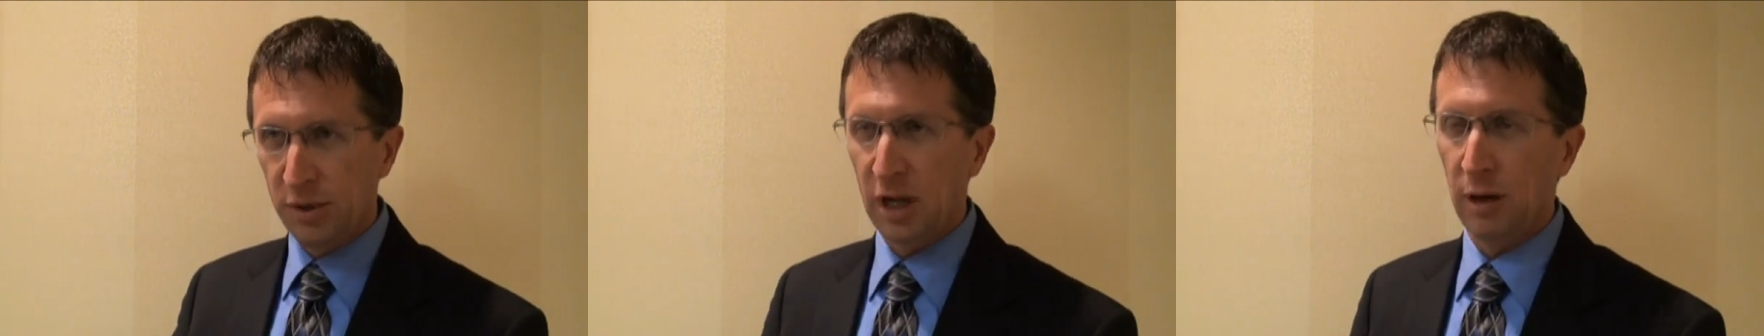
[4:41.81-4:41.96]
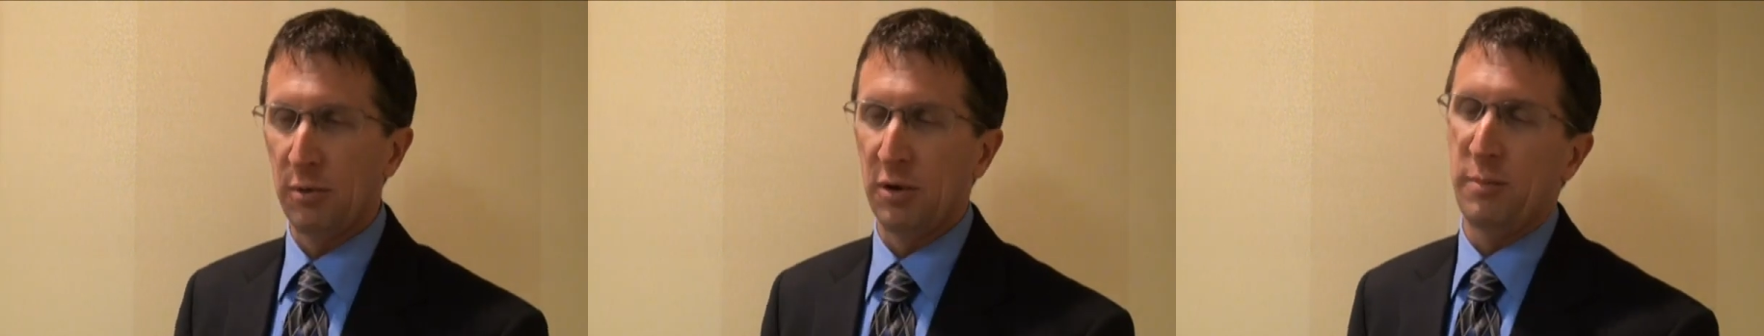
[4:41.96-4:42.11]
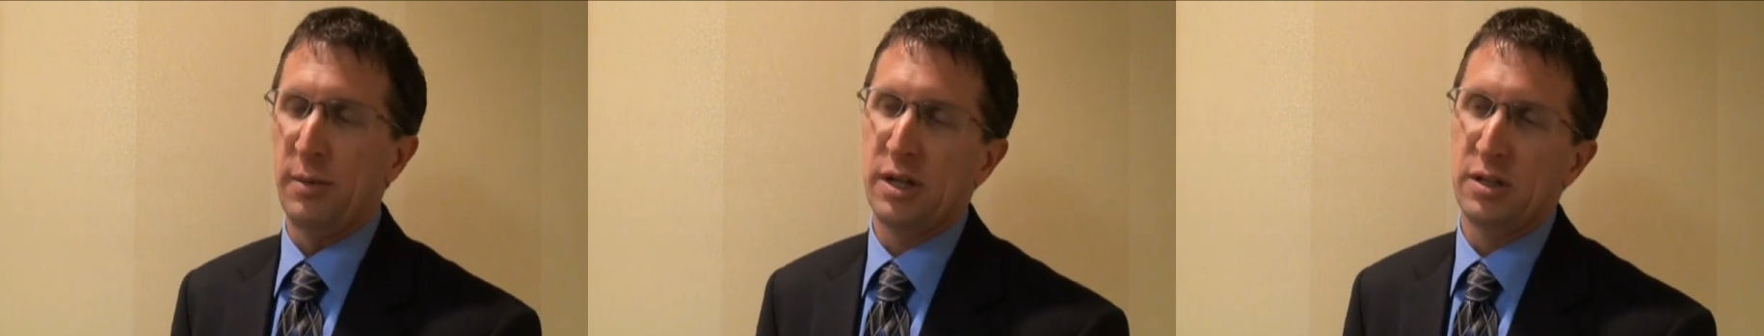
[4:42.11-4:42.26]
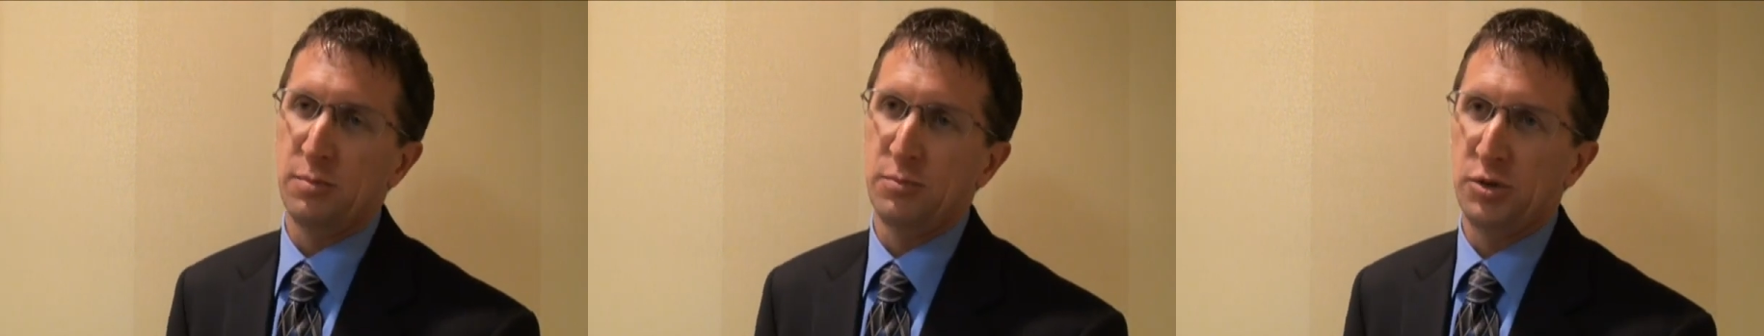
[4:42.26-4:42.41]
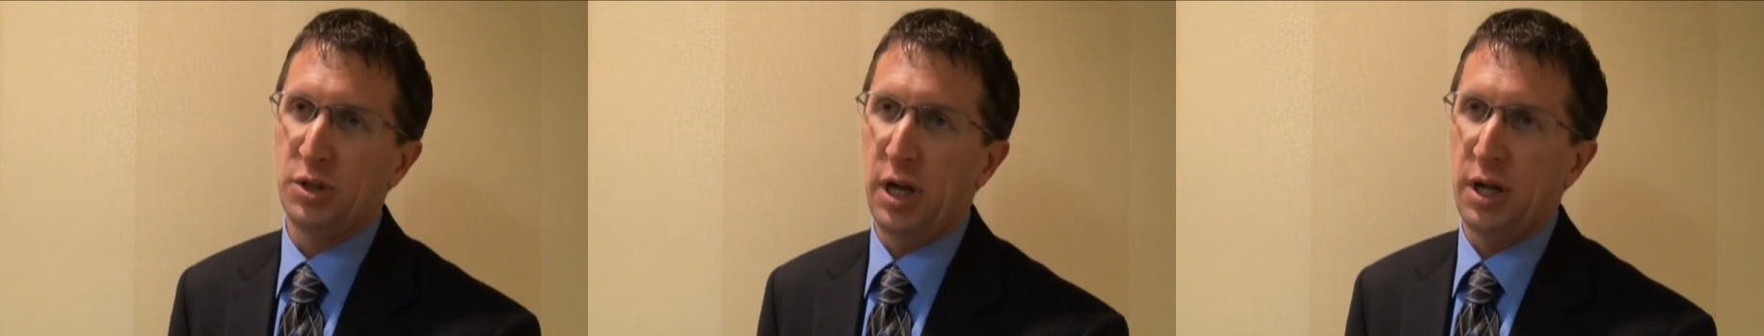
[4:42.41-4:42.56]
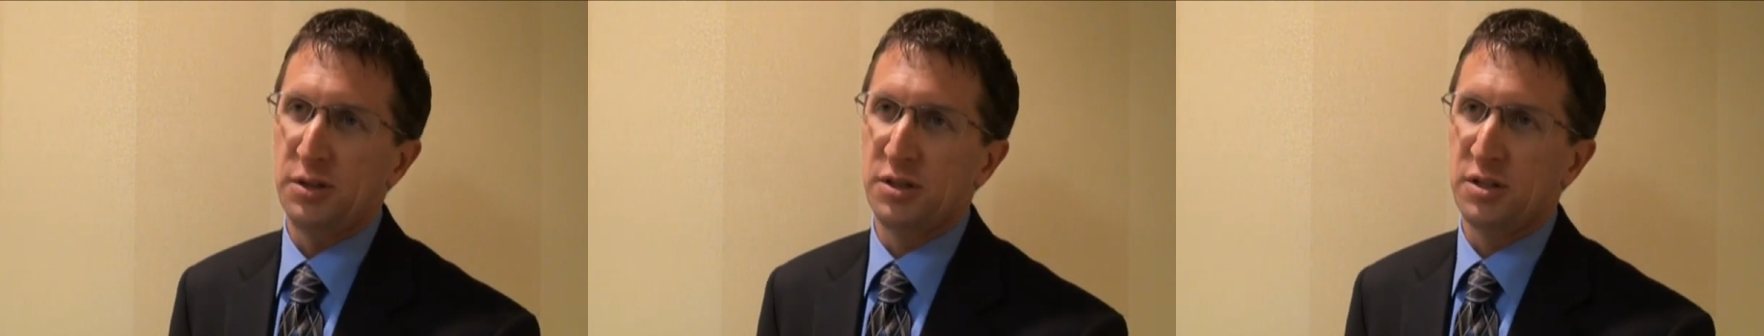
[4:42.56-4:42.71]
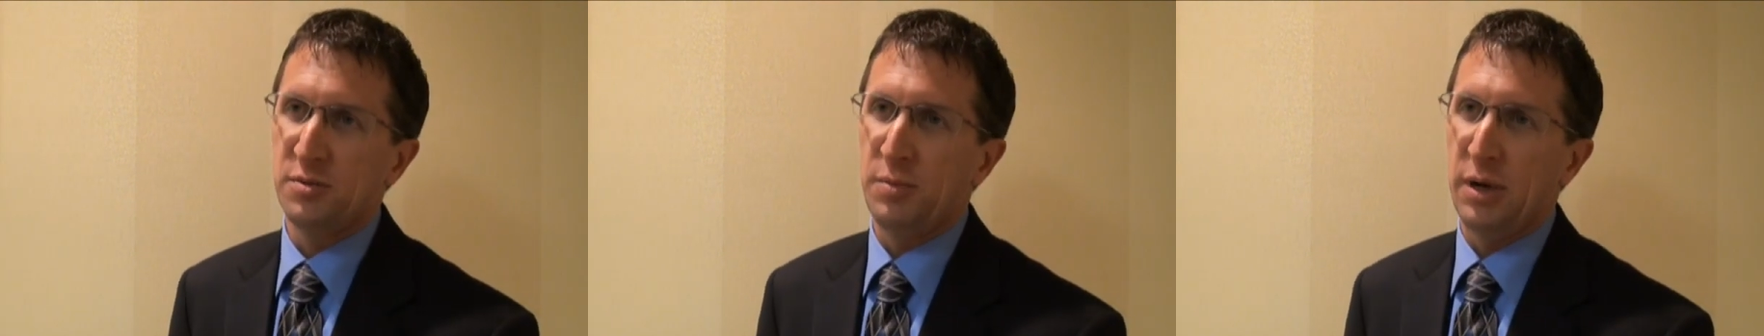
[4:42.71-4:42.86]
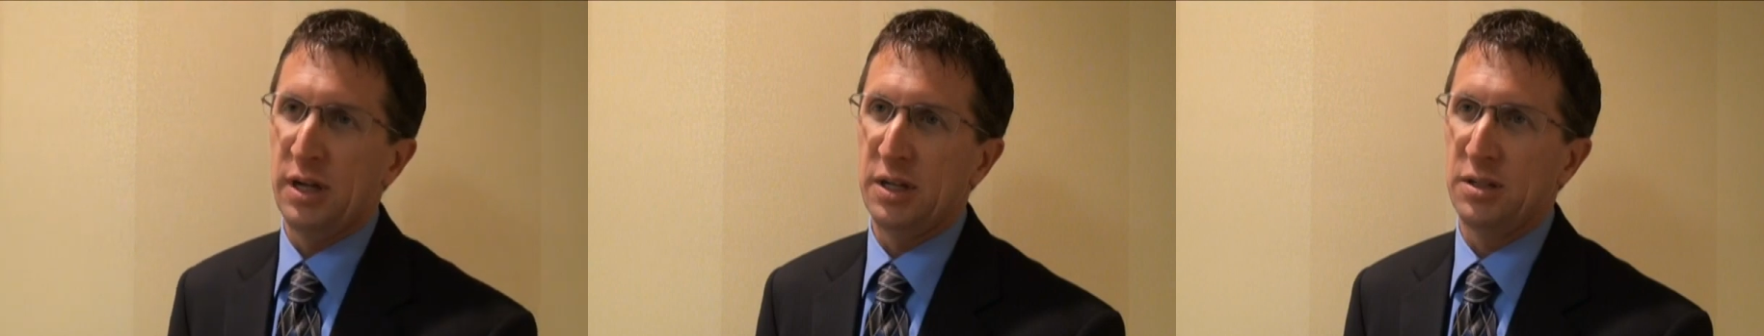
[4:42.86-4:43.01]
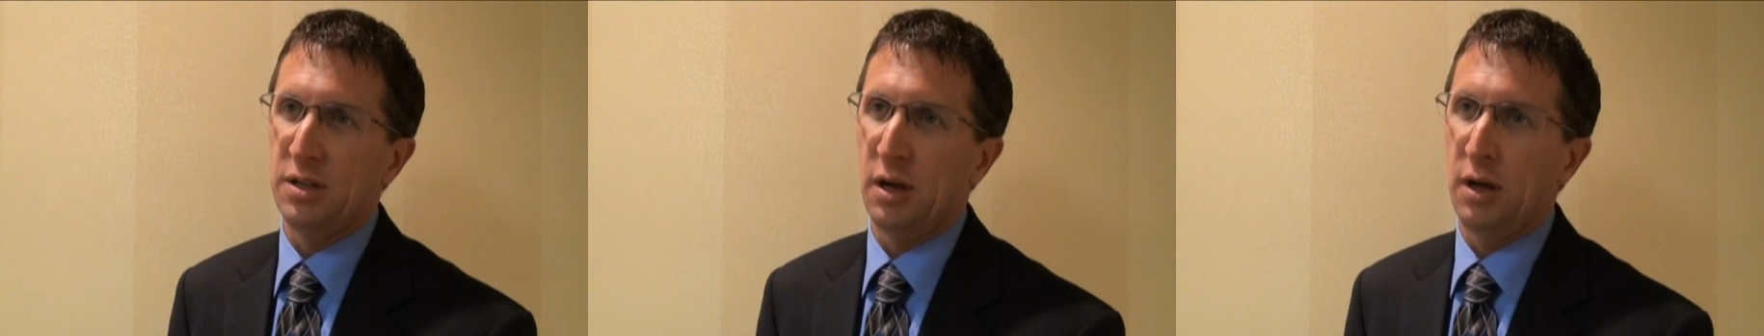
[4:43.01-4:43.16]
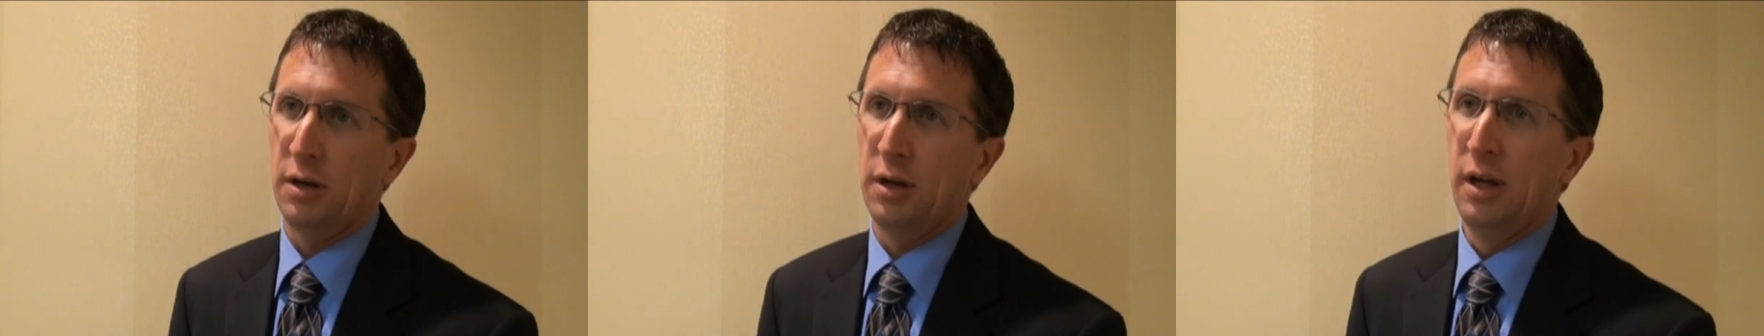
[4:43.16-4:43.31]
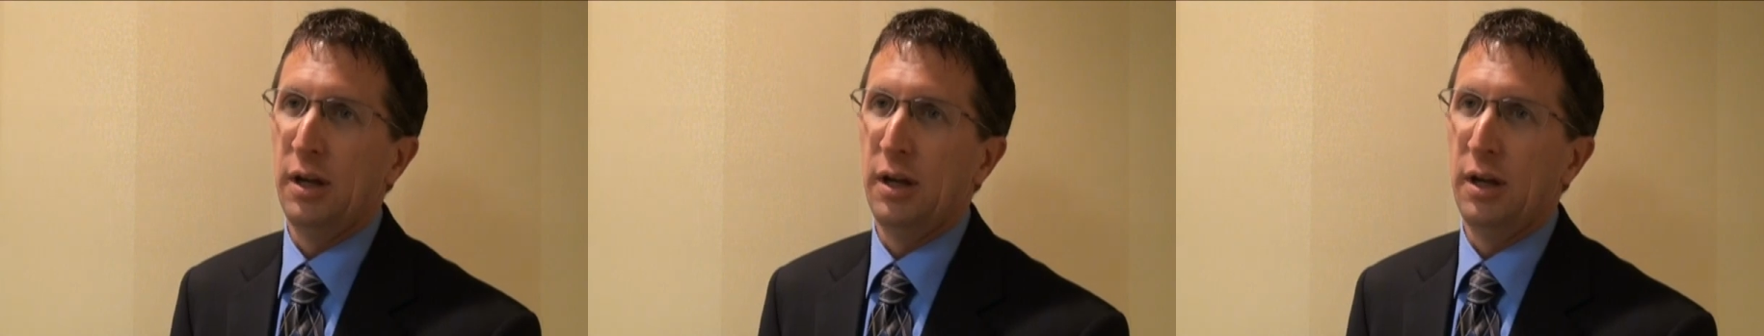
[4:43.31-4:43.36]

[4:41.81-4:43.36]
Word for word: be able to make some changes based on.